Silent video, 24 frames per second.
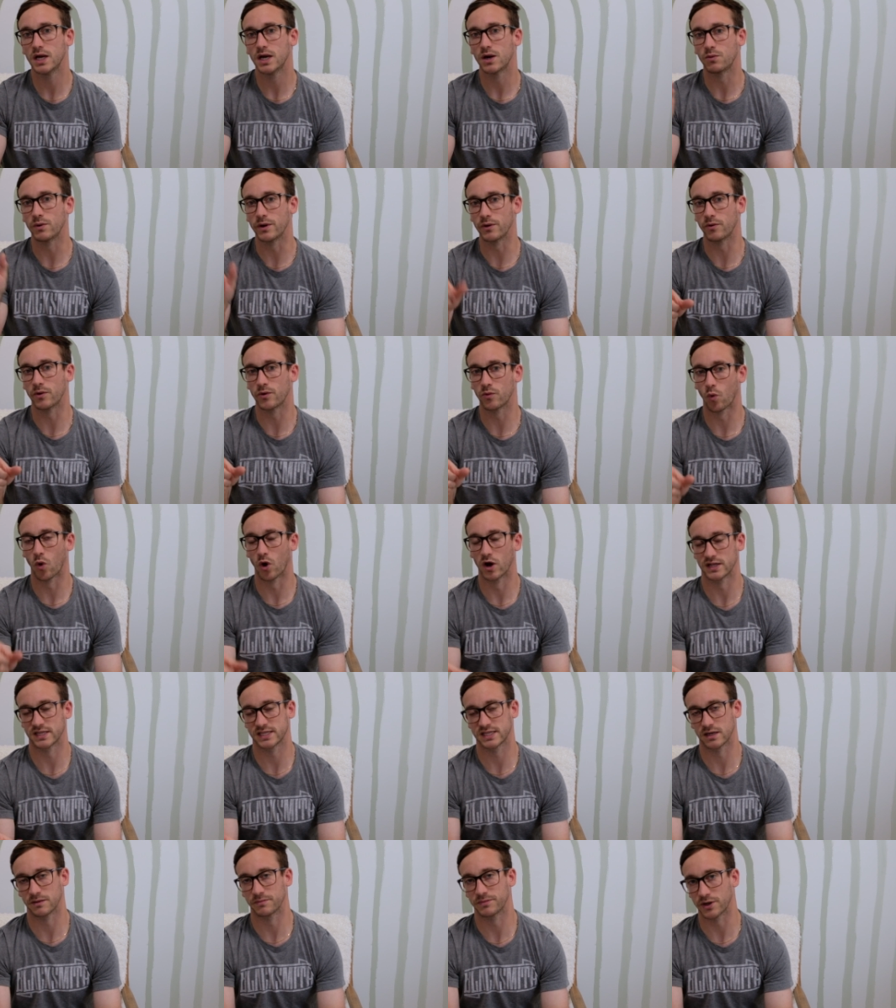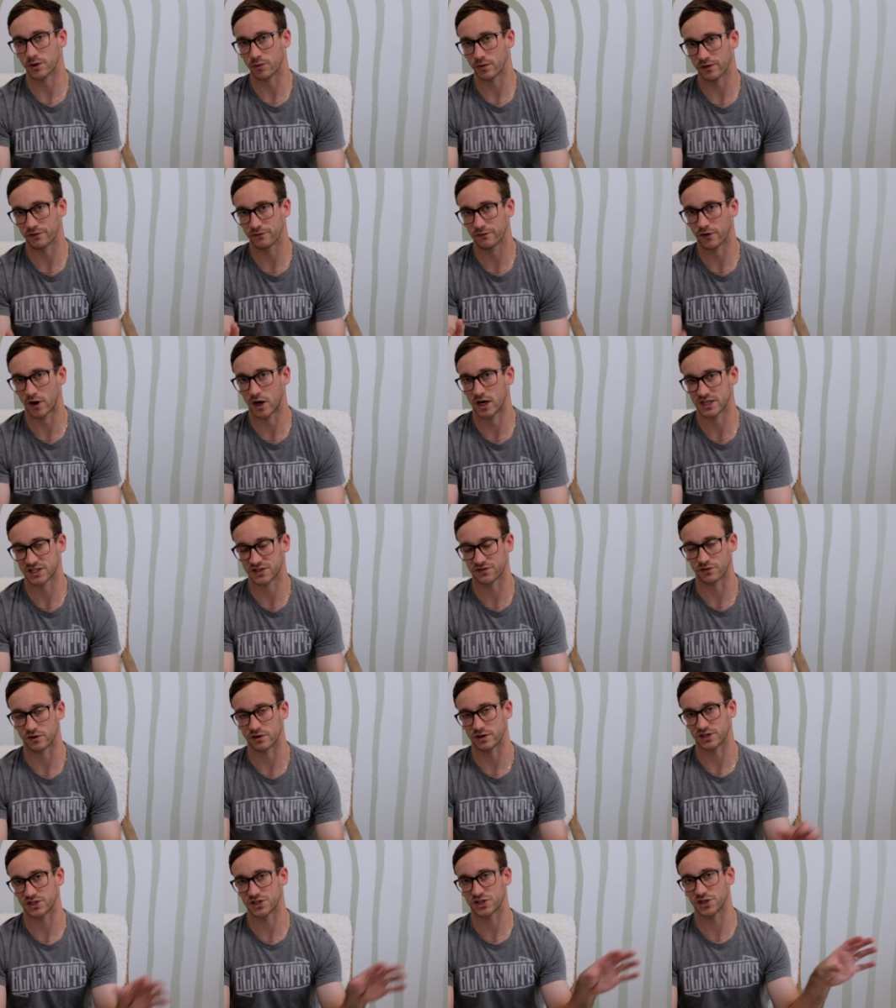we would want something with
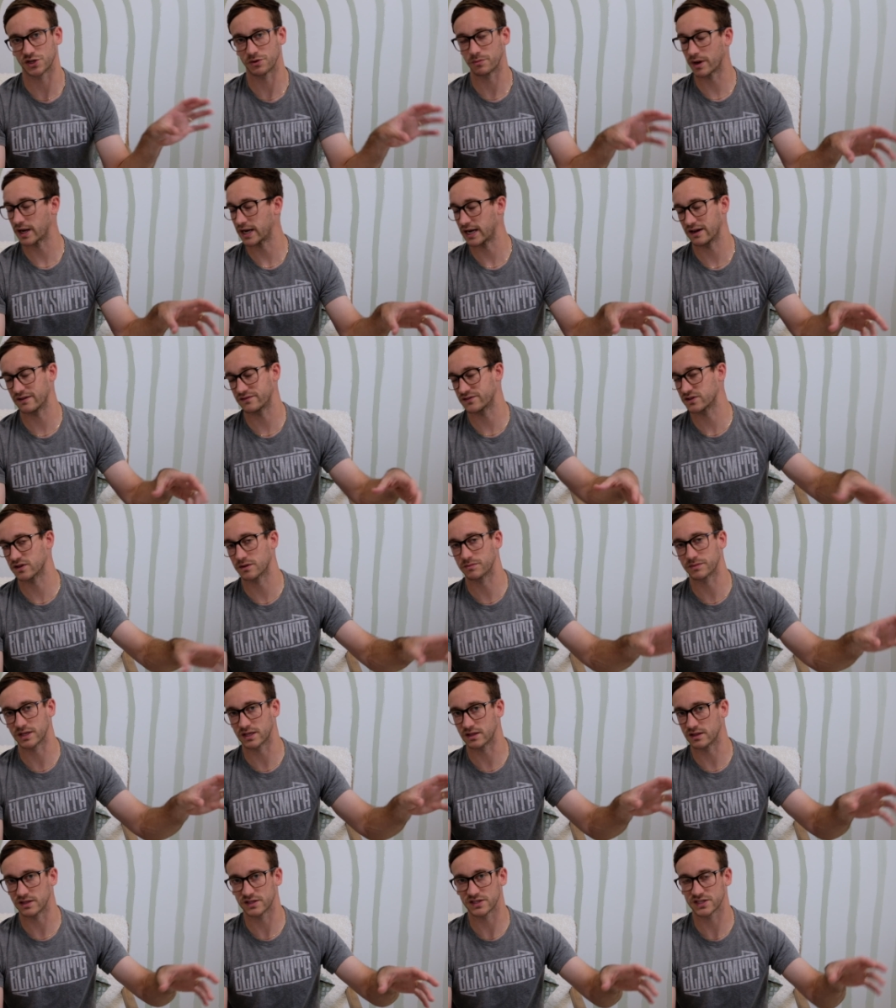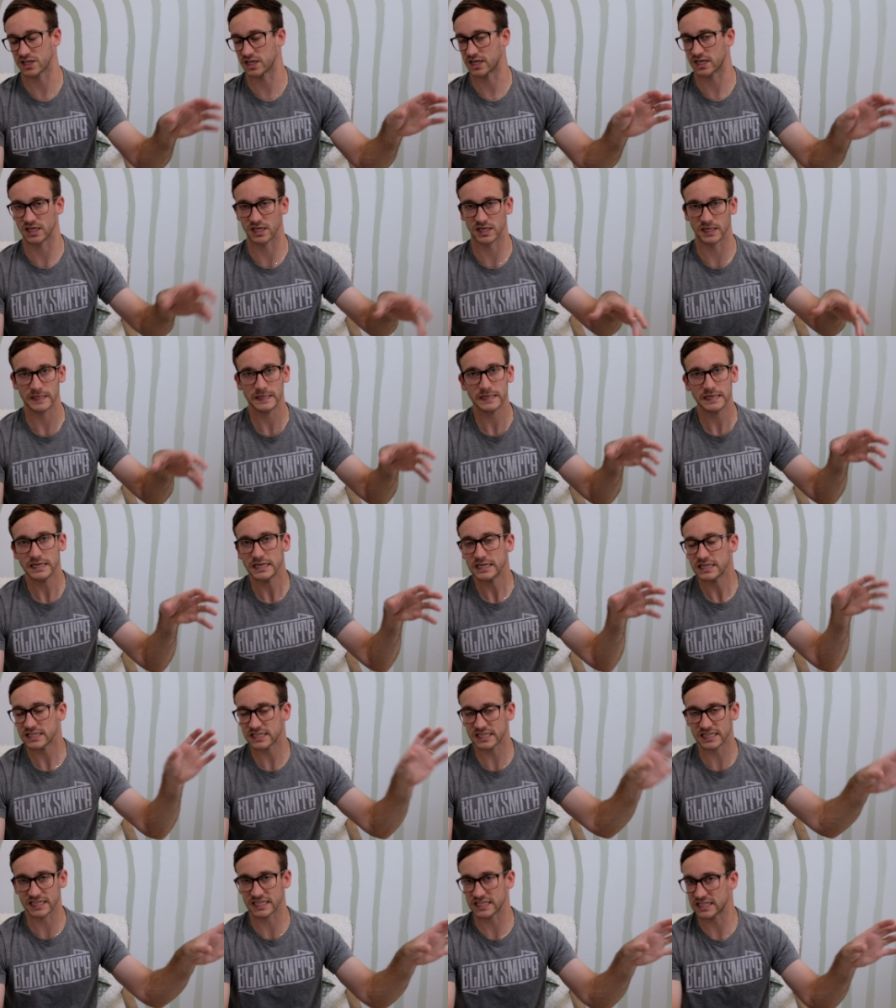phosphorus. So you might have something that's like a
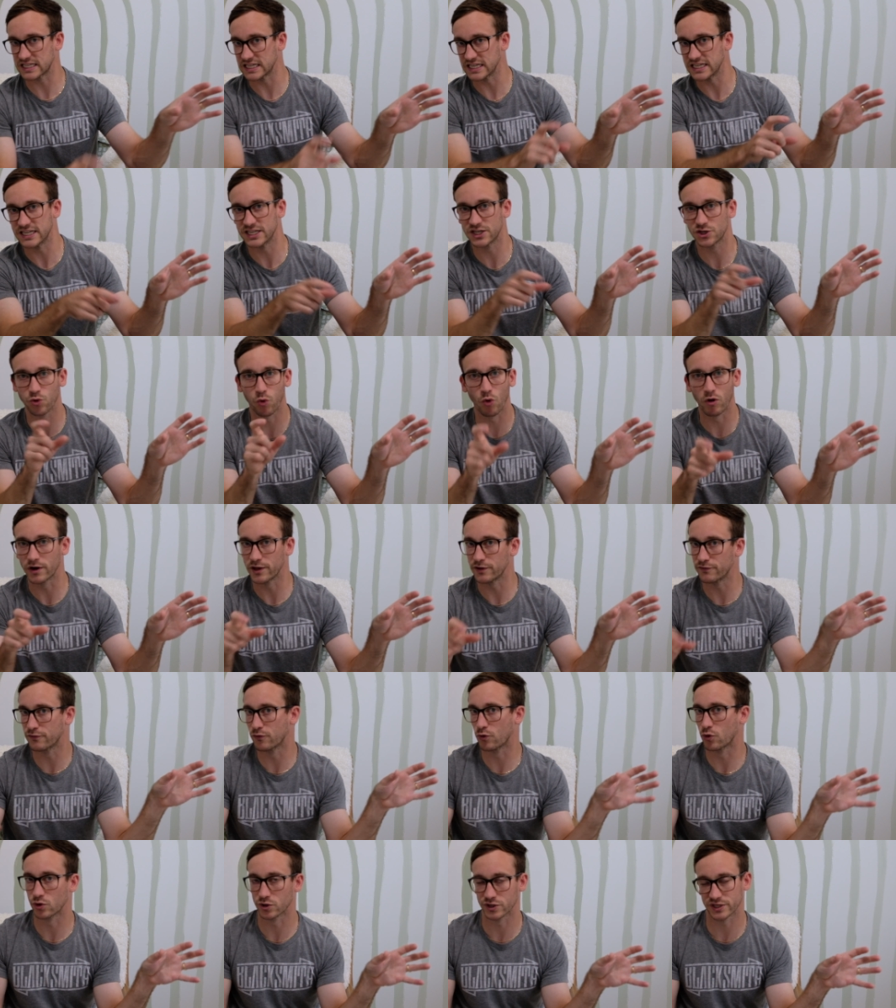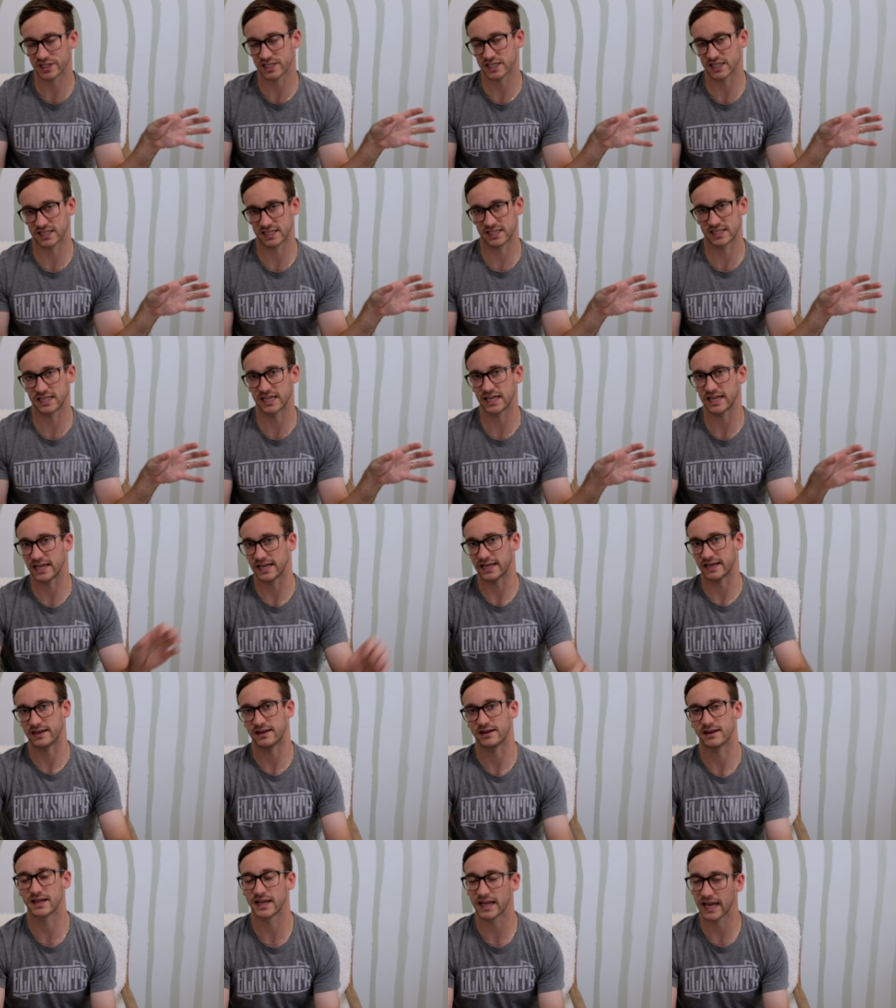16-24-16.
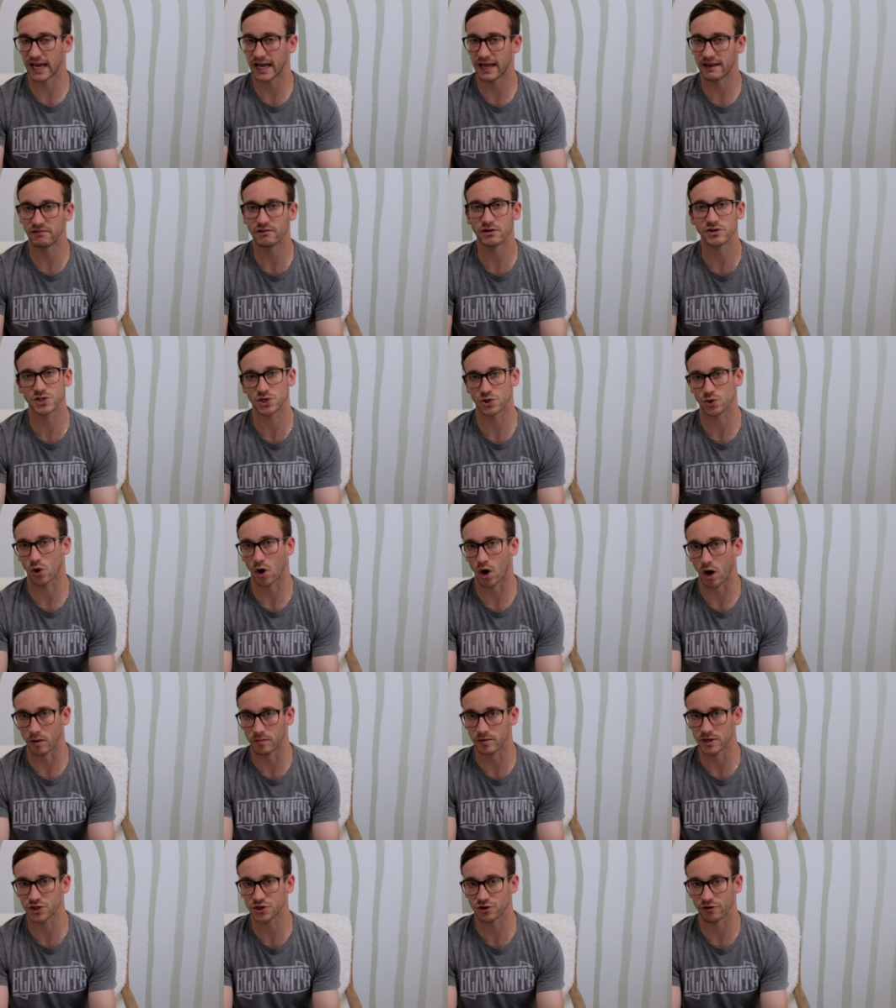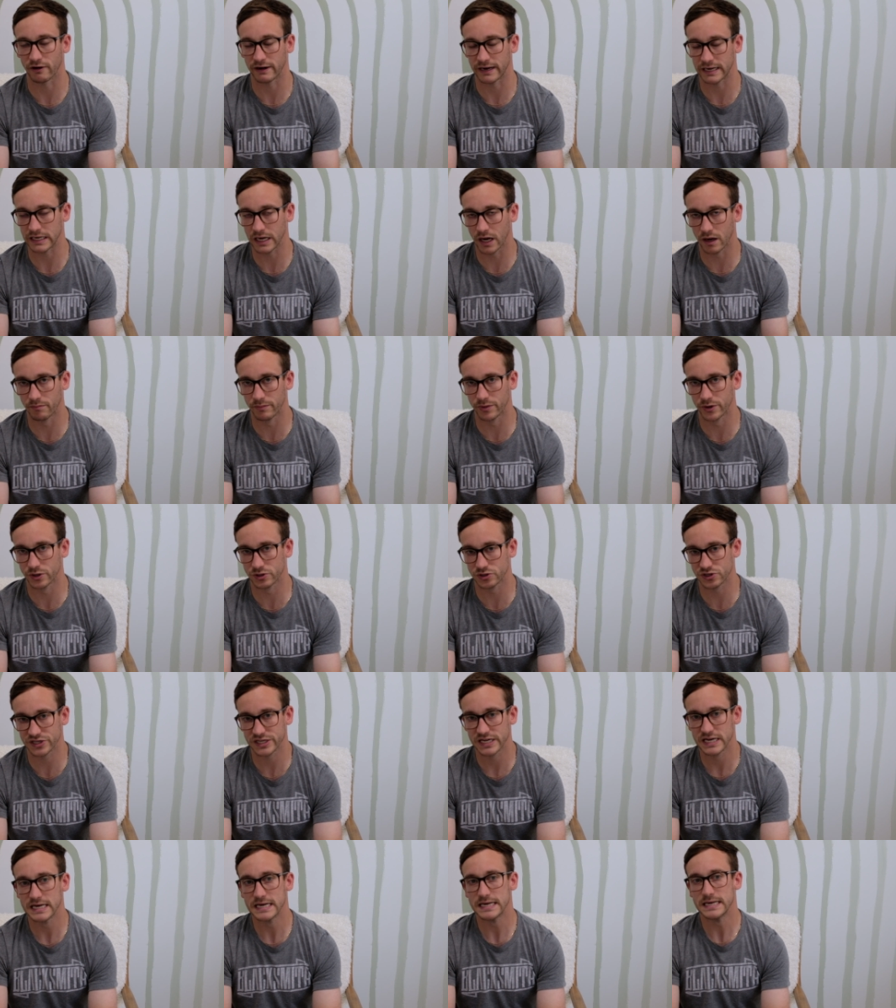And again, those are arbitrary numbers,
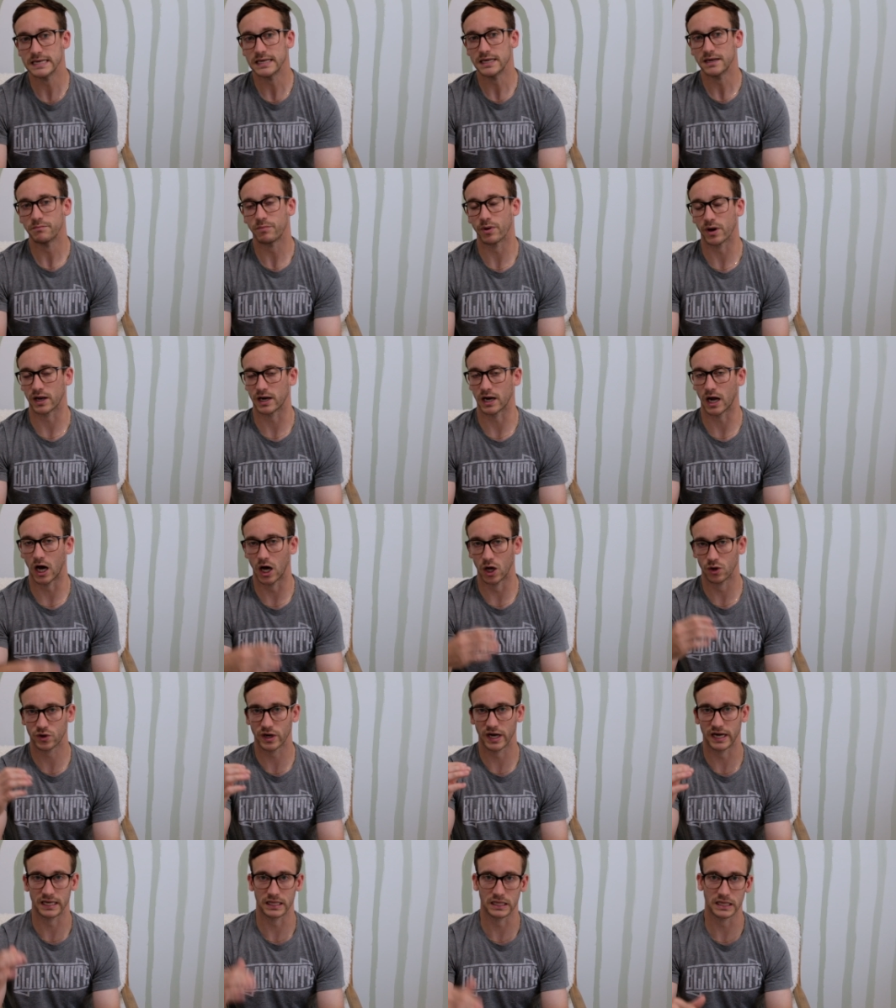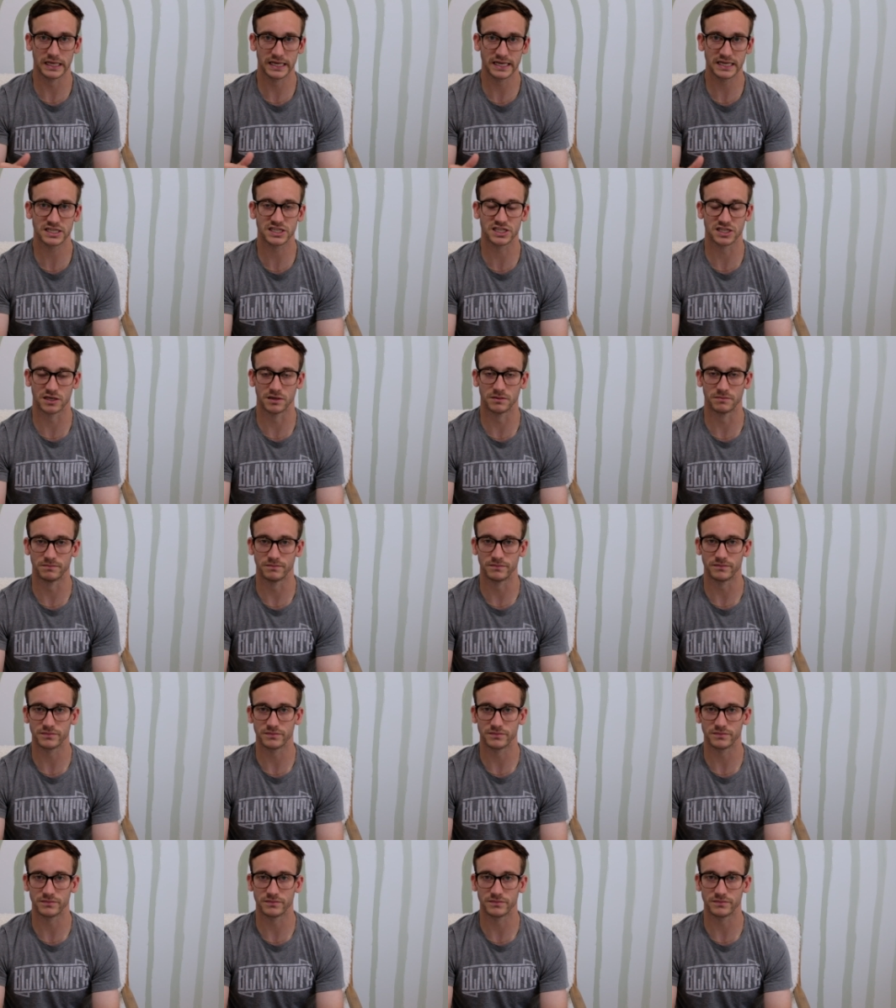but I'll kind of link some